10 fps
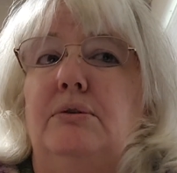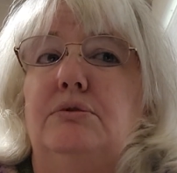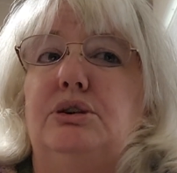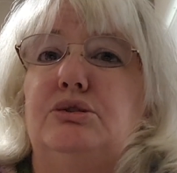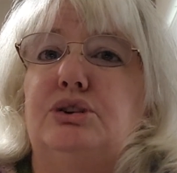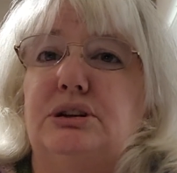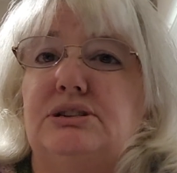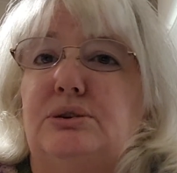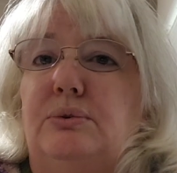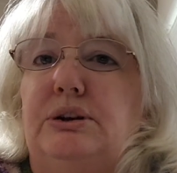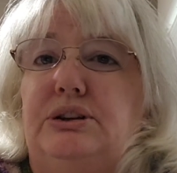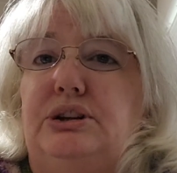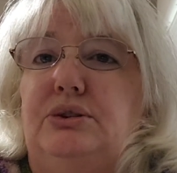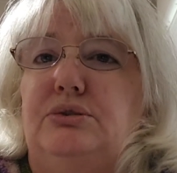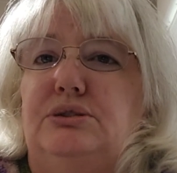you're just going to
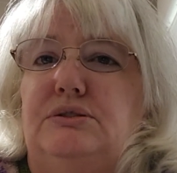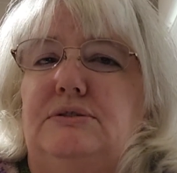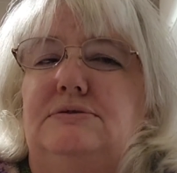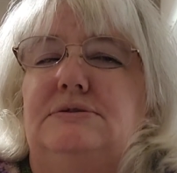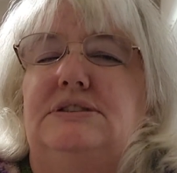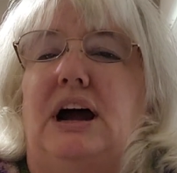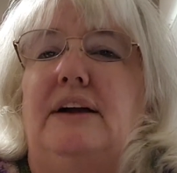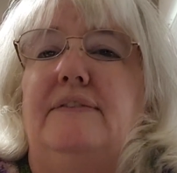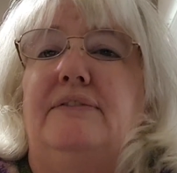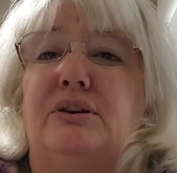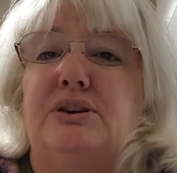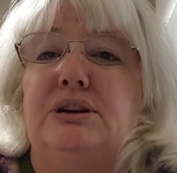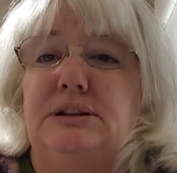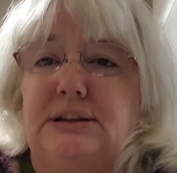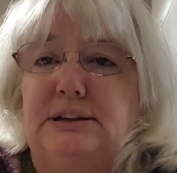use
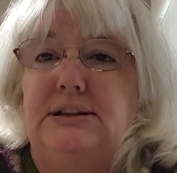divergently